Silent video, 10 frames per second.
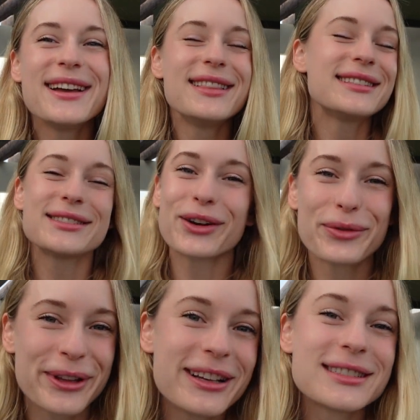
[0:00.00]
This is all
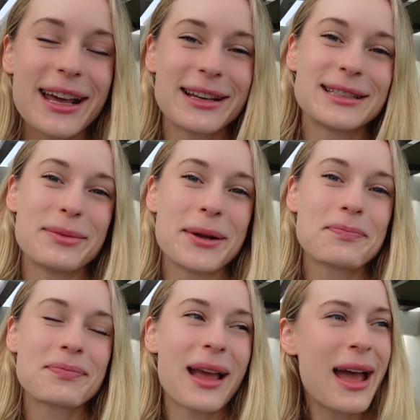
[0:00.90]
really exciting to me.
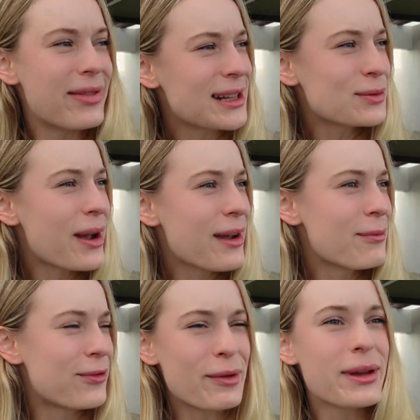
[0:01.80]
And that's why
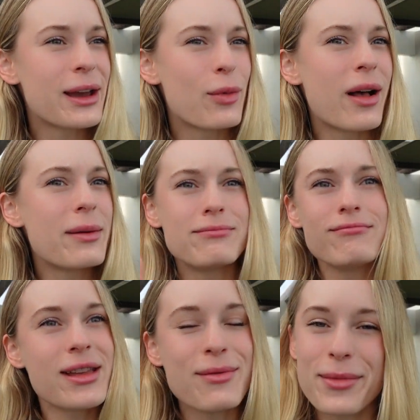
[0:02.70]
I'm filming it while I'm
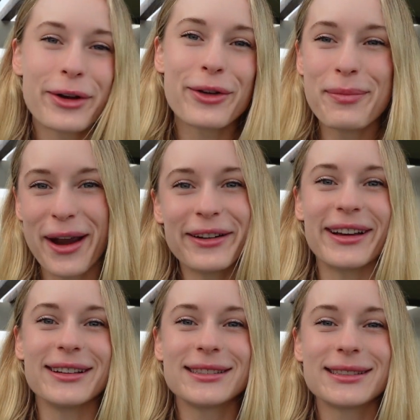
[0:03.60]
in the middle of
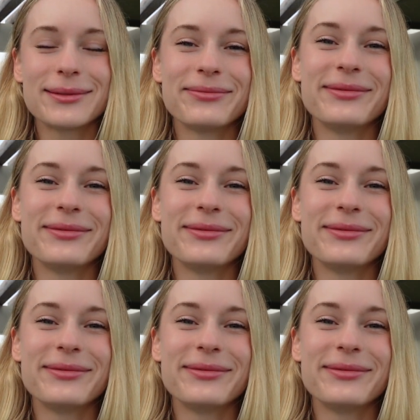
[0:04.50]
paradise.